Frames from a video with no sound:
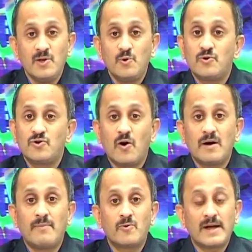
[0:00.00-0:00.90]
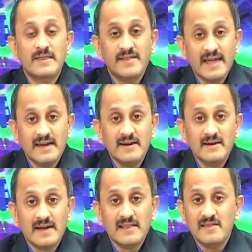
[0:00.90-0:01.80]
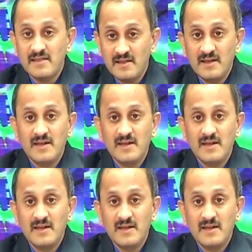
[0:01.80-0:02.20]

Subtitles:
you could talk 1 second as